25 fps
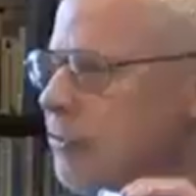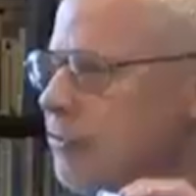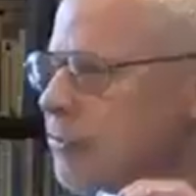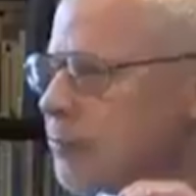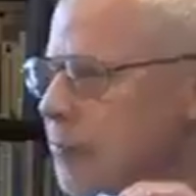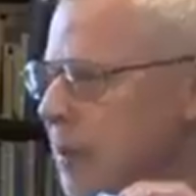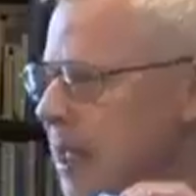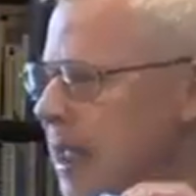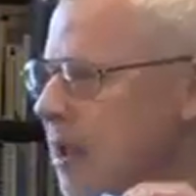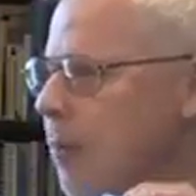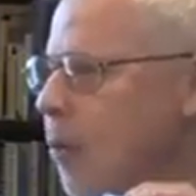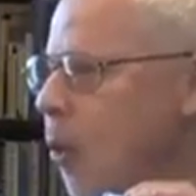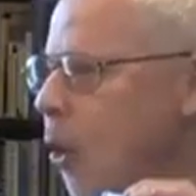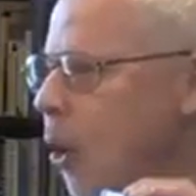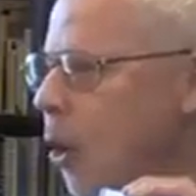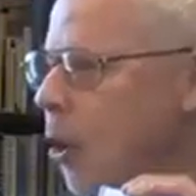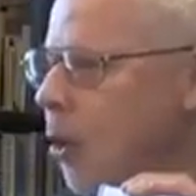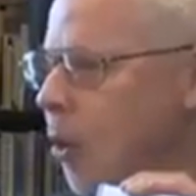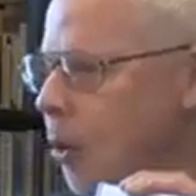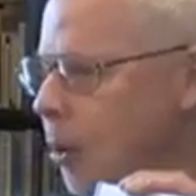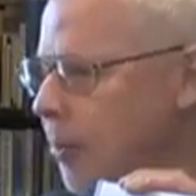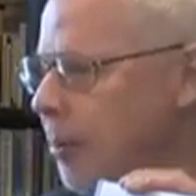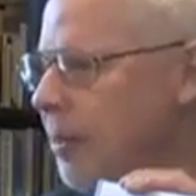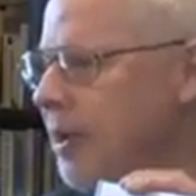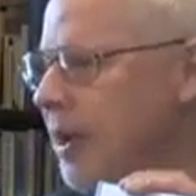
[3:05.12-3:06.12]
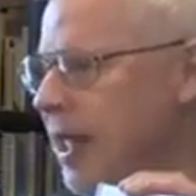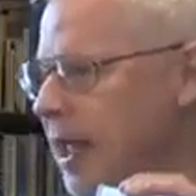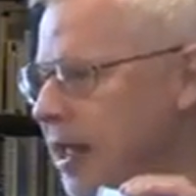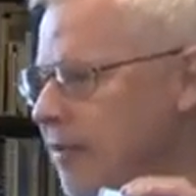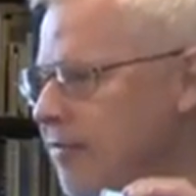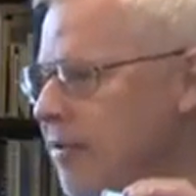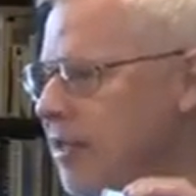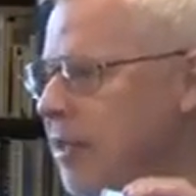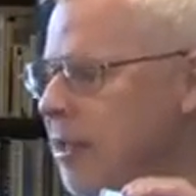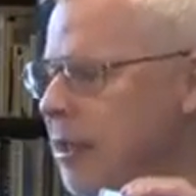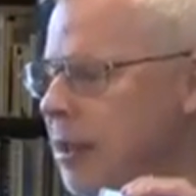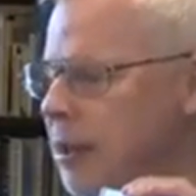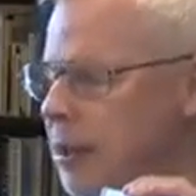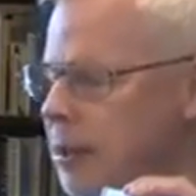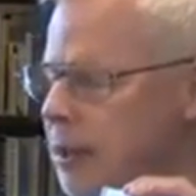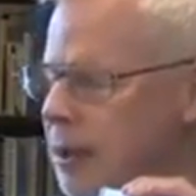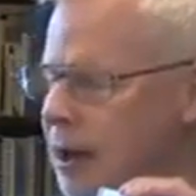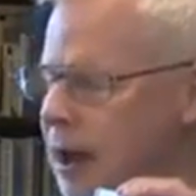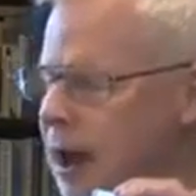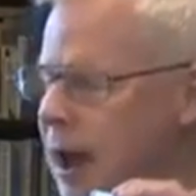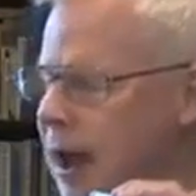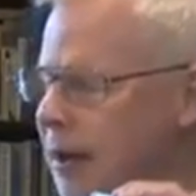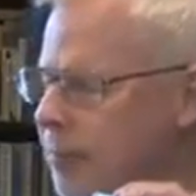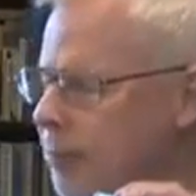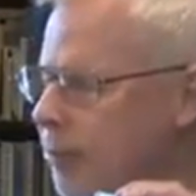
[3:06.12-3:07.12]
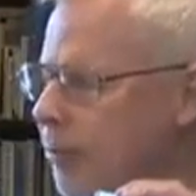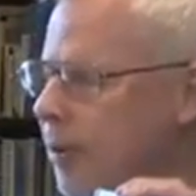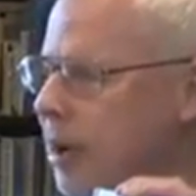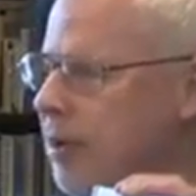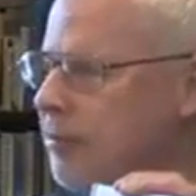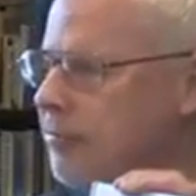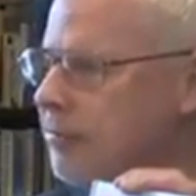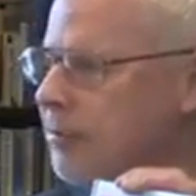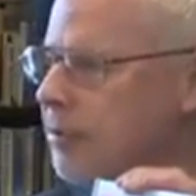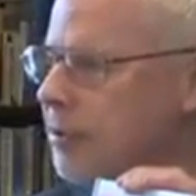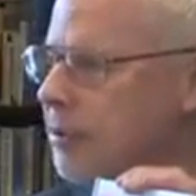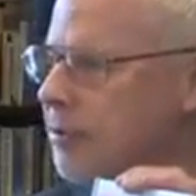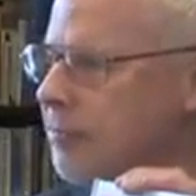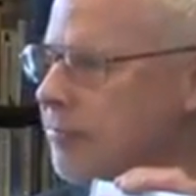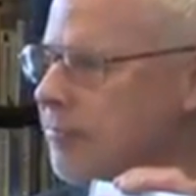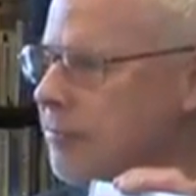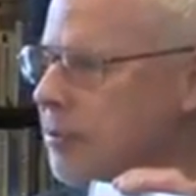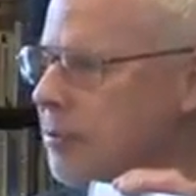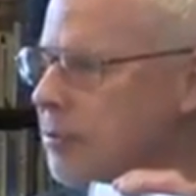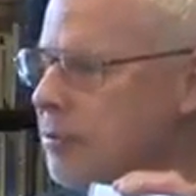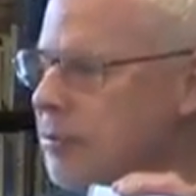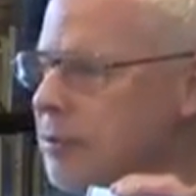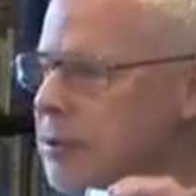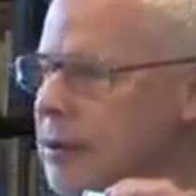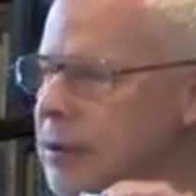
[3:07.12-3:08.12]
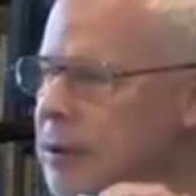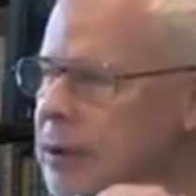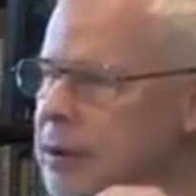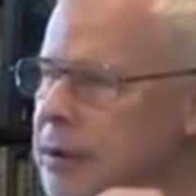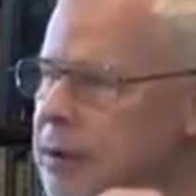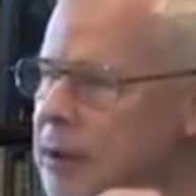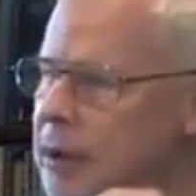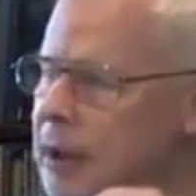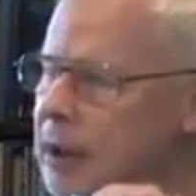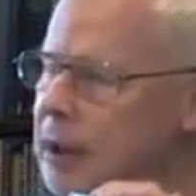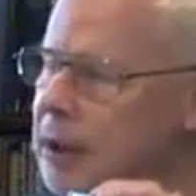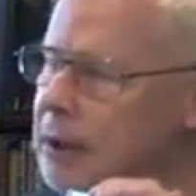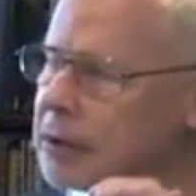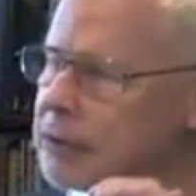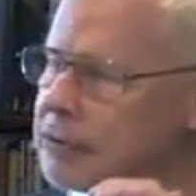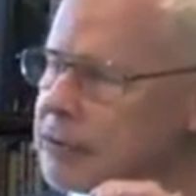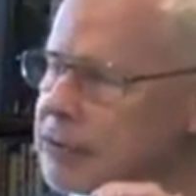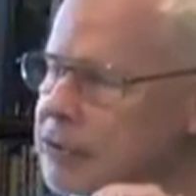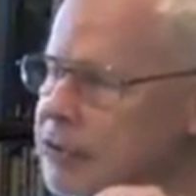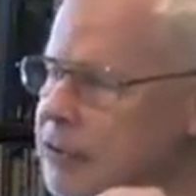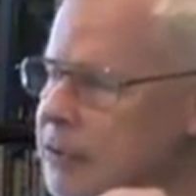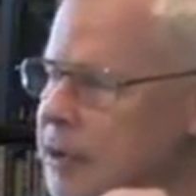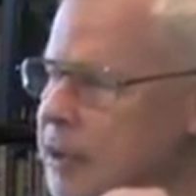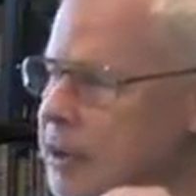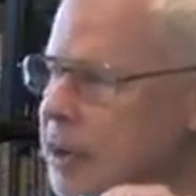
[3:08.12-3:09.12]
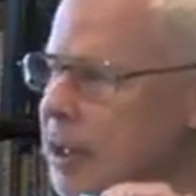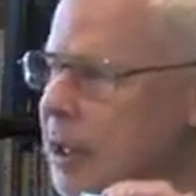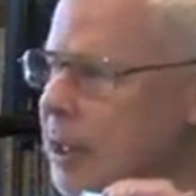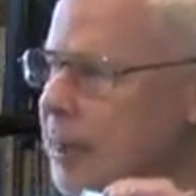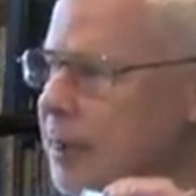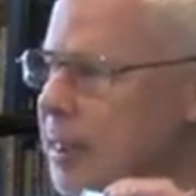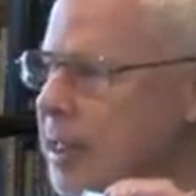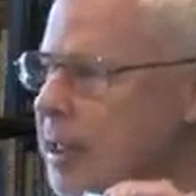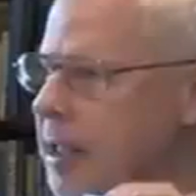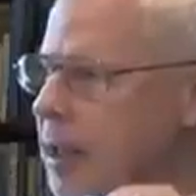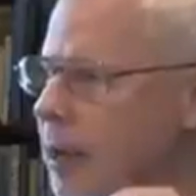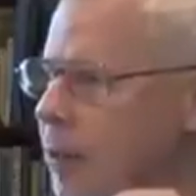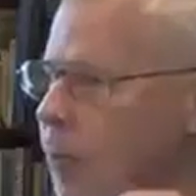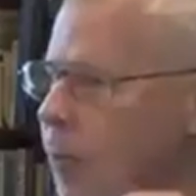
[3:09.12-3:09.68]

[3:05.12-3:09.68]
SPAWAR, or the Navy operation. If you tune in on the